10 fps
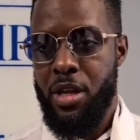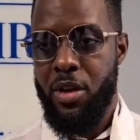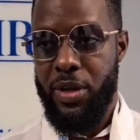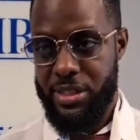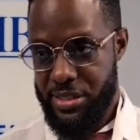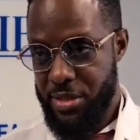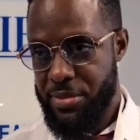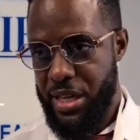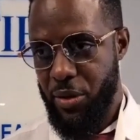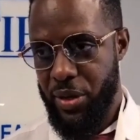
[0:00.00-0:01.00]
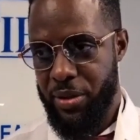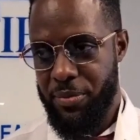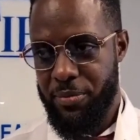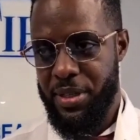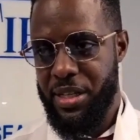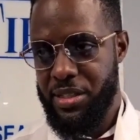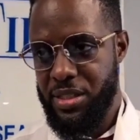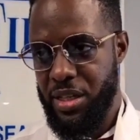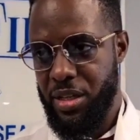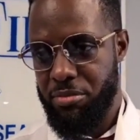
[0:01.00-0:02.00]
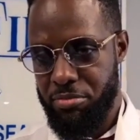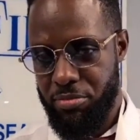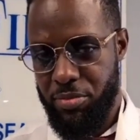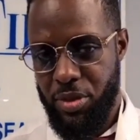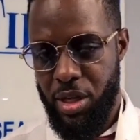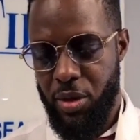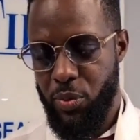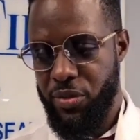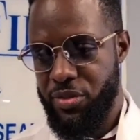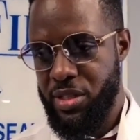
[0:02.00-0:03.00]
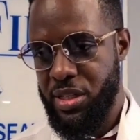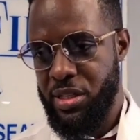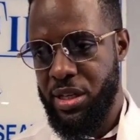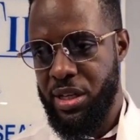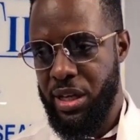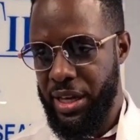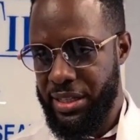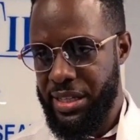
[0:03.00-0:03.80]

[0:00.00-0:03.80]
Well, it seems that way because uh, uh, we've seen a, uh, an